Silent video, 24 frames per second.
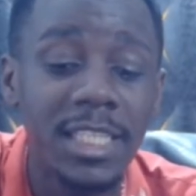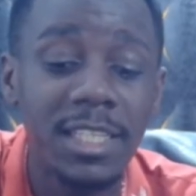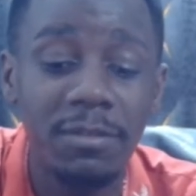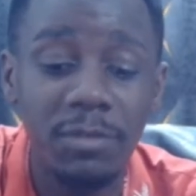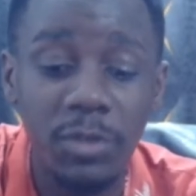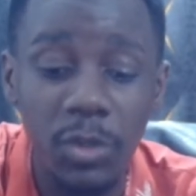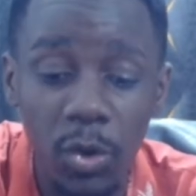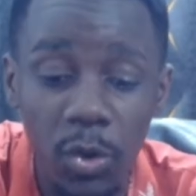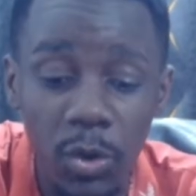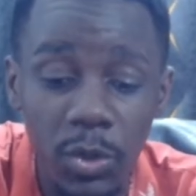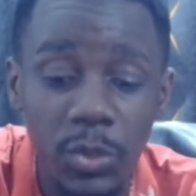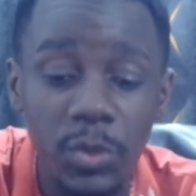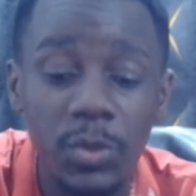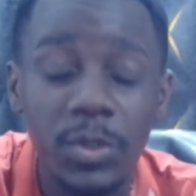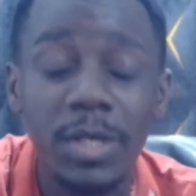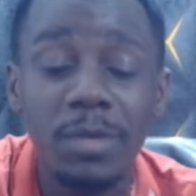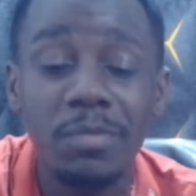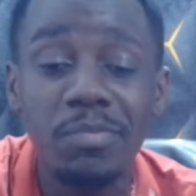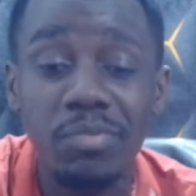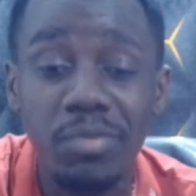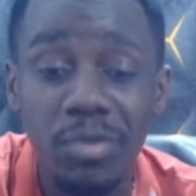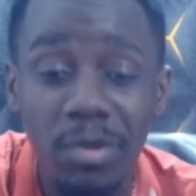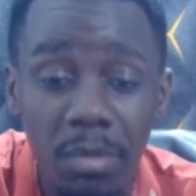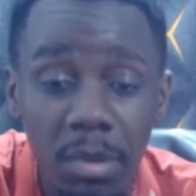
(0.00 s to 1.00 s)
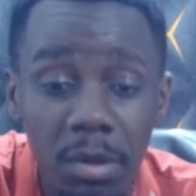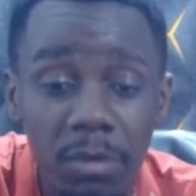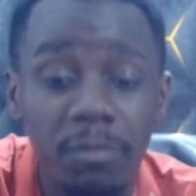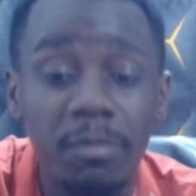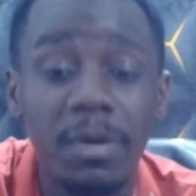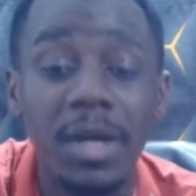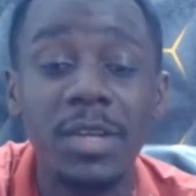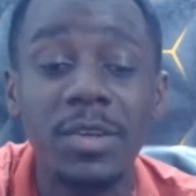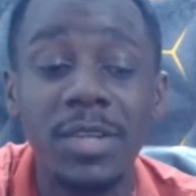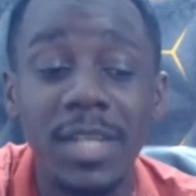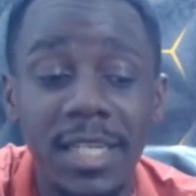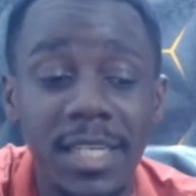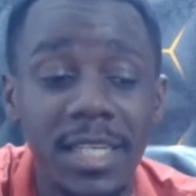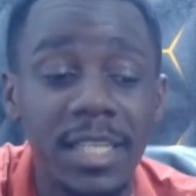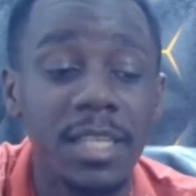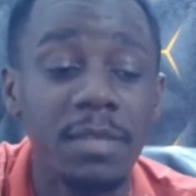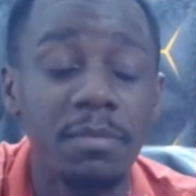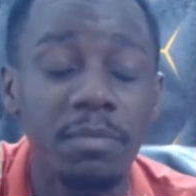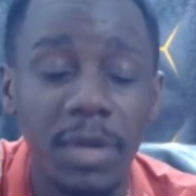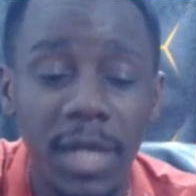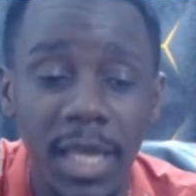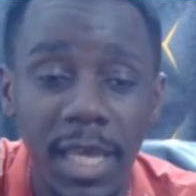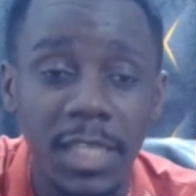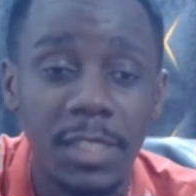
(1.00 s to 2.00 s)
I've told you the problem of Man United is the
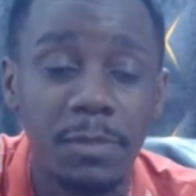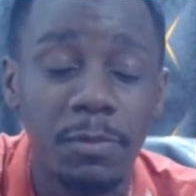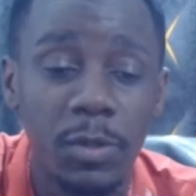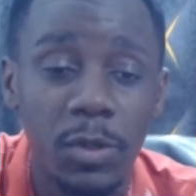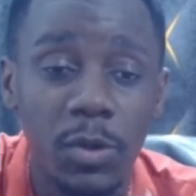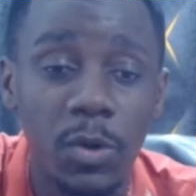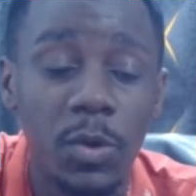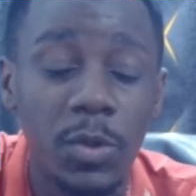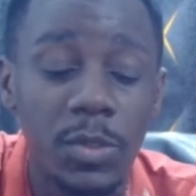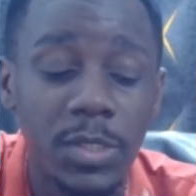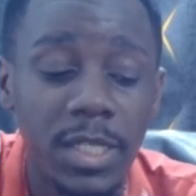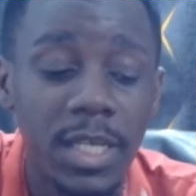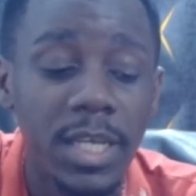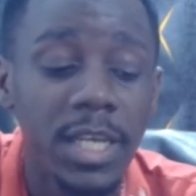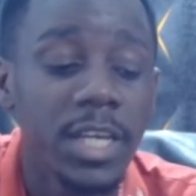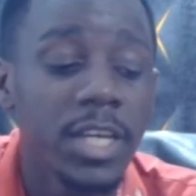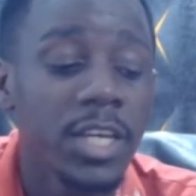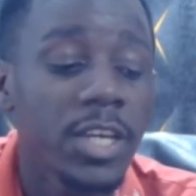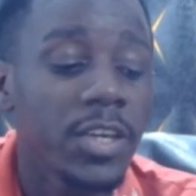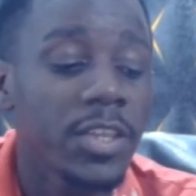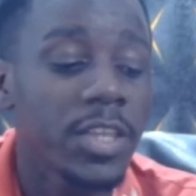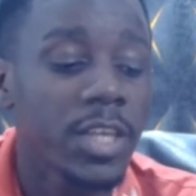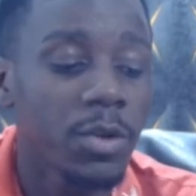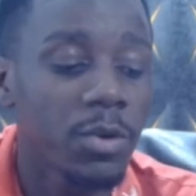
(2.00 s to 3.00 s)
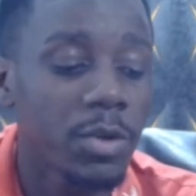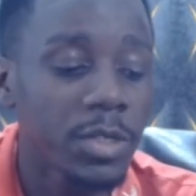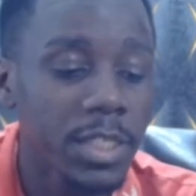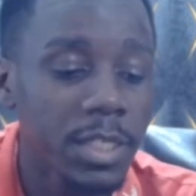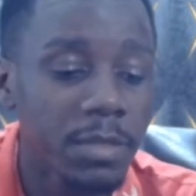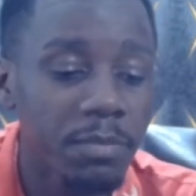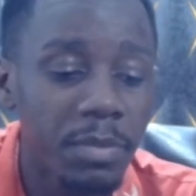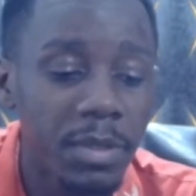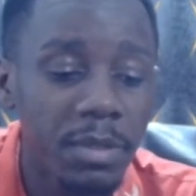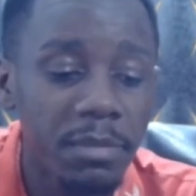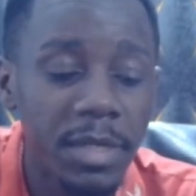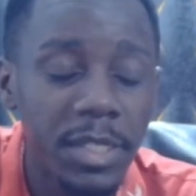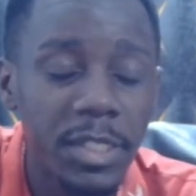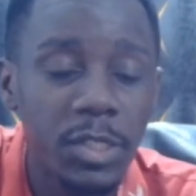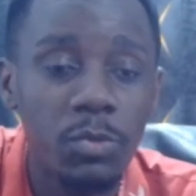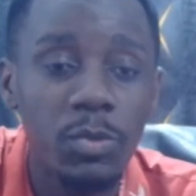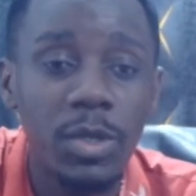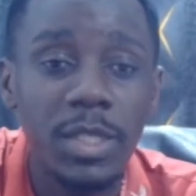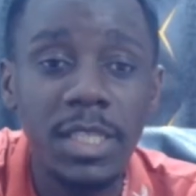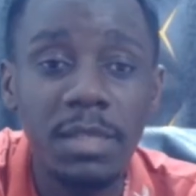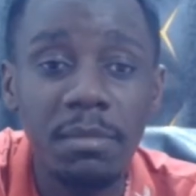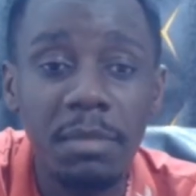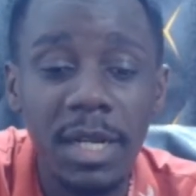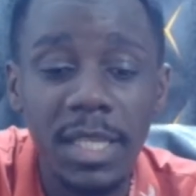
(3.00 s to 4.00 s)
players, because they are not implementing
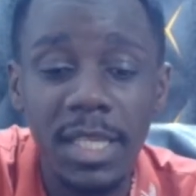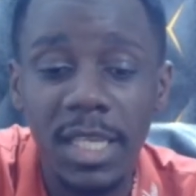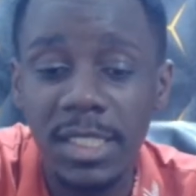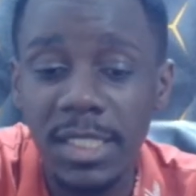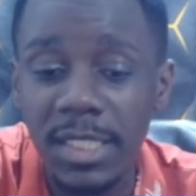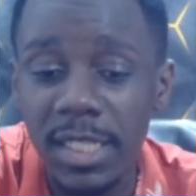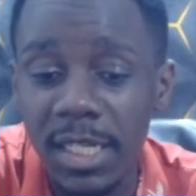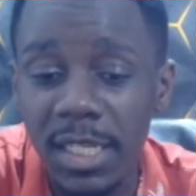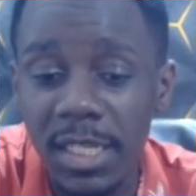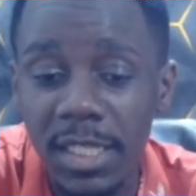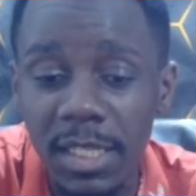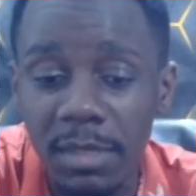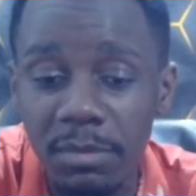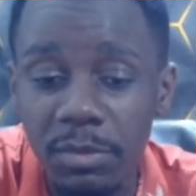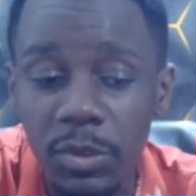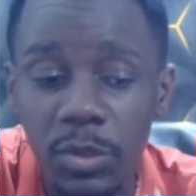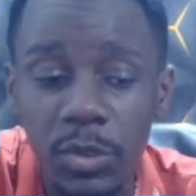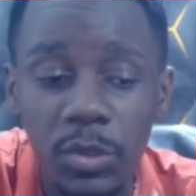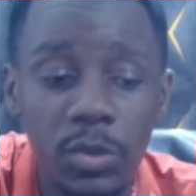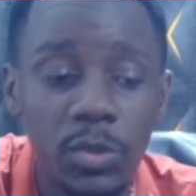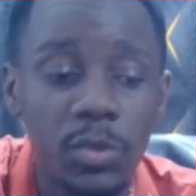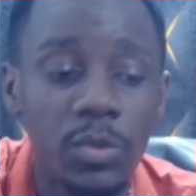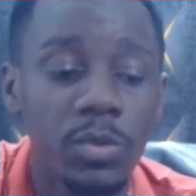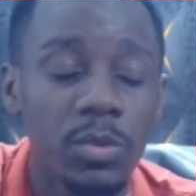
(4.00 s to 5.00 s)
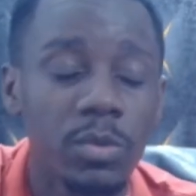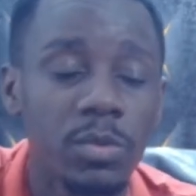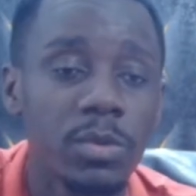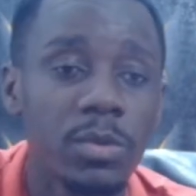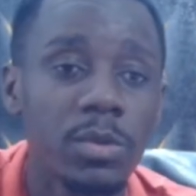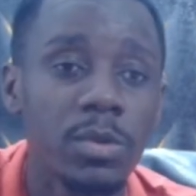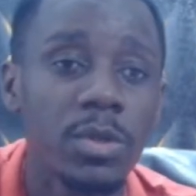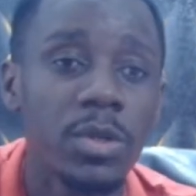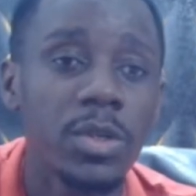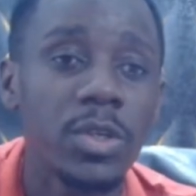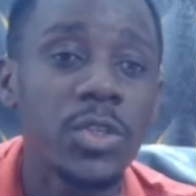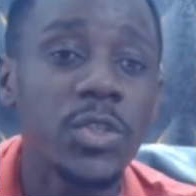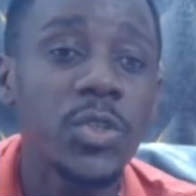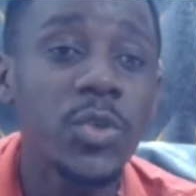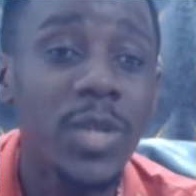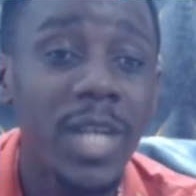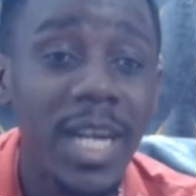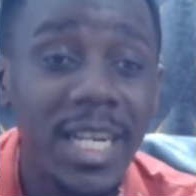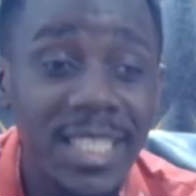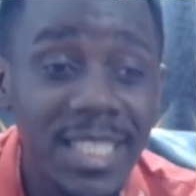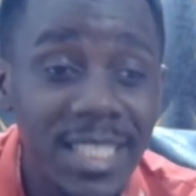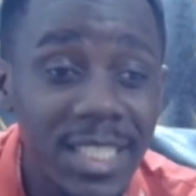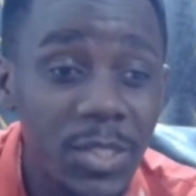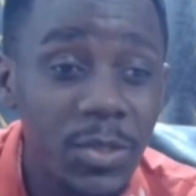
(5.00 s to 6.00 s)
what the manager is telling them to do. You
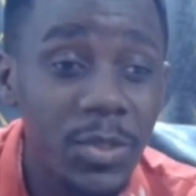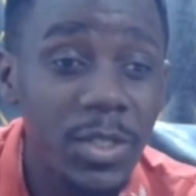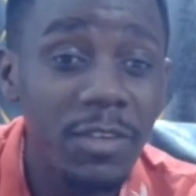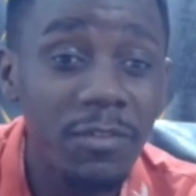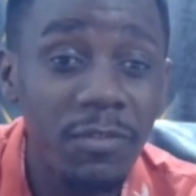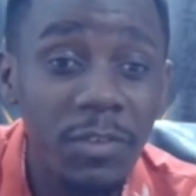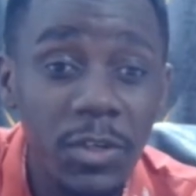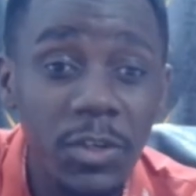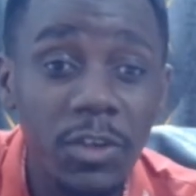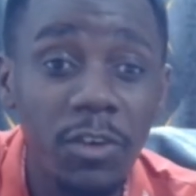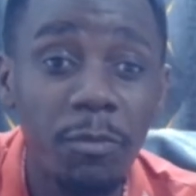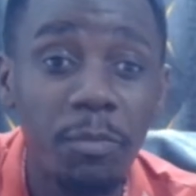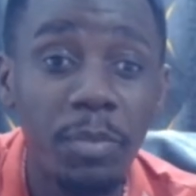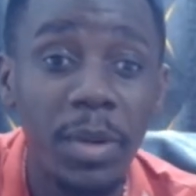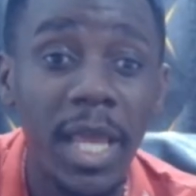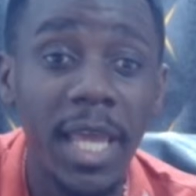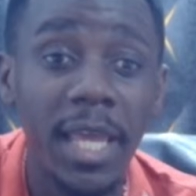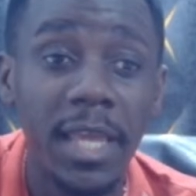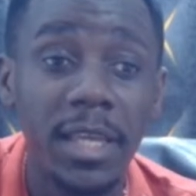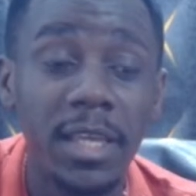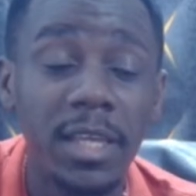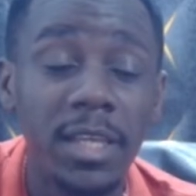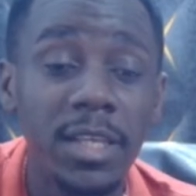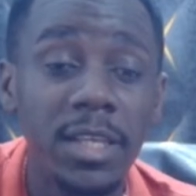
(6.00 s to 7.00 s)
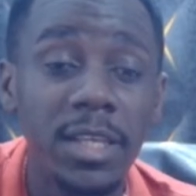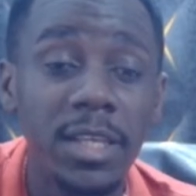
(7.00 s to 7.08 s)
can sit on the field of play.